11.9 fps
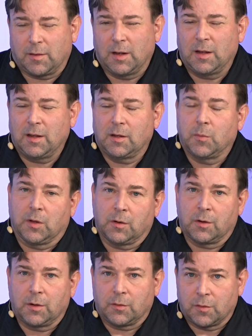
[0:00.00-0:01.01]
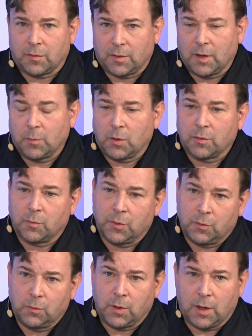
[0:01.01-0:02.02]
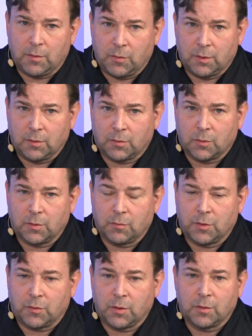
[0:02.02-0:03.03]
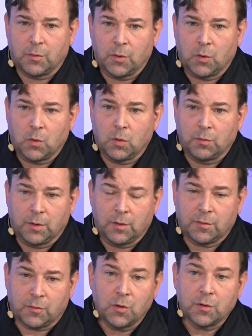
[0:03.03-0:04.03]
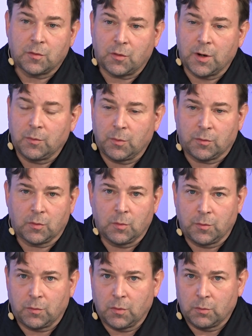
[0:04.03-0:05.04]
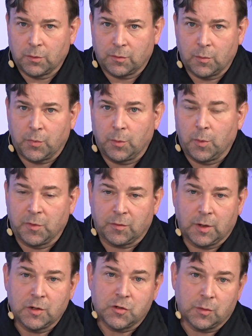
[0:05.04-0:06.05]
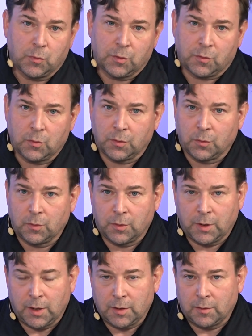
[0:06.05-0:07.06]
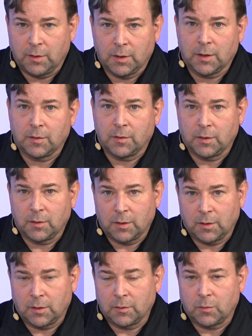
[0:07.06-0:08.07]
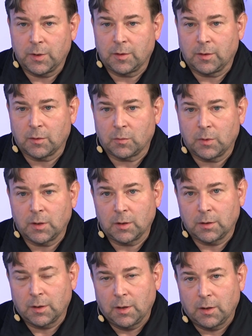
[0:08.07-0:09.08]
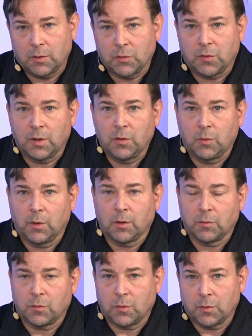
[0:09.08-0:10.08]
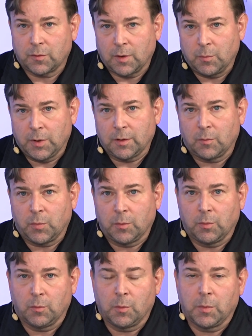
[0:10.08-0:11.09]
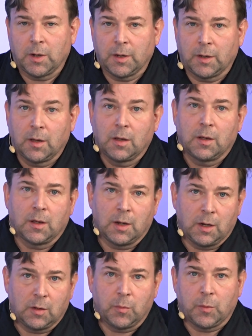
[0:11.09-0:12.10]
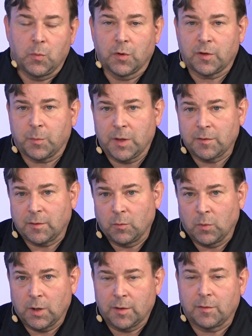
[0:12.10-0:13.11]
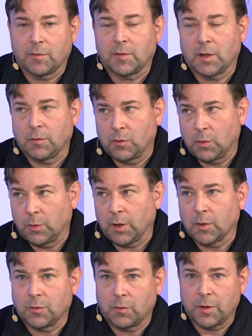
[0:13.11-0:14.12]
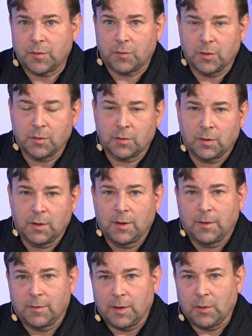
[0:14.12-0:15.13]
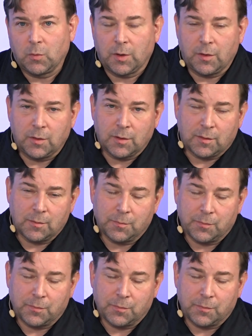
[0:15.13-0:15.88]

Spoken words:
a little bit early to say, because we do have the sort of return from COVID. The strong trend we saw before was the premiumization. We saw it already 18, 19 and in 20 as well, and continuing. And of course, that meant that people were buying a little bit more expensive wines instead of going out to restaurants. Then whether this